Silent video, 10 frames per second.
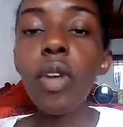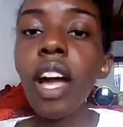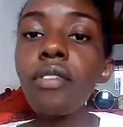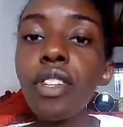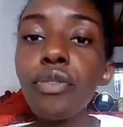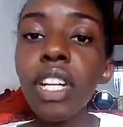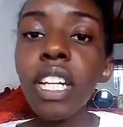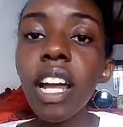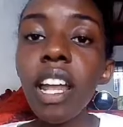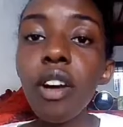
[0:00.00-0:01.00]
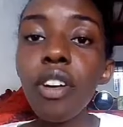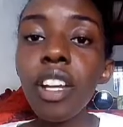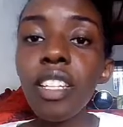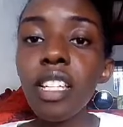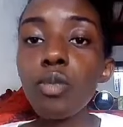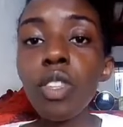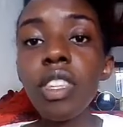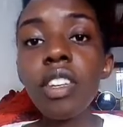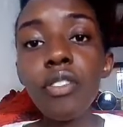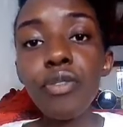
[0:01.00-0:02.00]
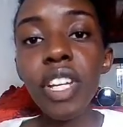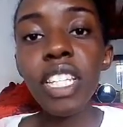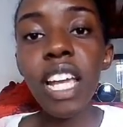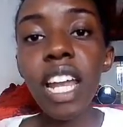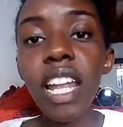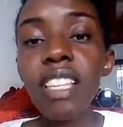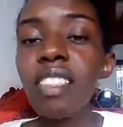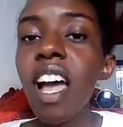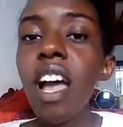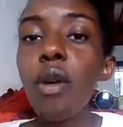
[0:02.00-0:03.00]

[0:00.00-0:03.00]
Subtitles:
We have different color correctors with different colors.